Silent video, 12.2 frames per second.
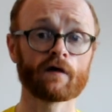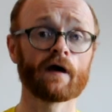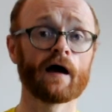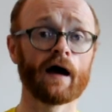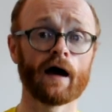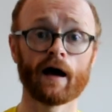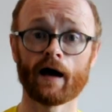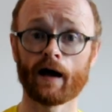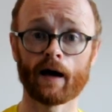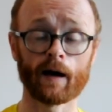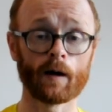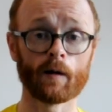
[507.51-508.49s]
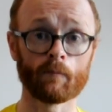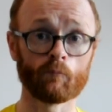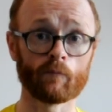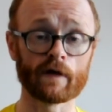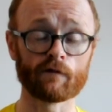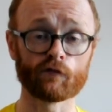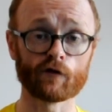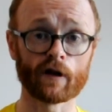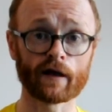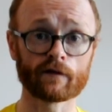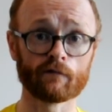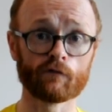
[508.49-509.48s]
Um, if you
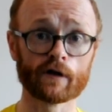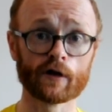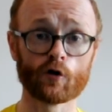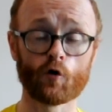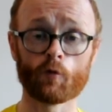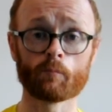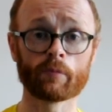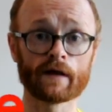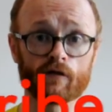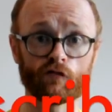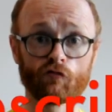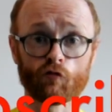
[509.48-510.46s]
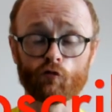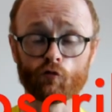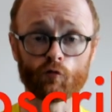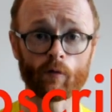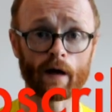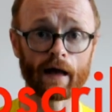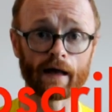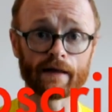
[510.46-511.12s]
like the video, please do uh,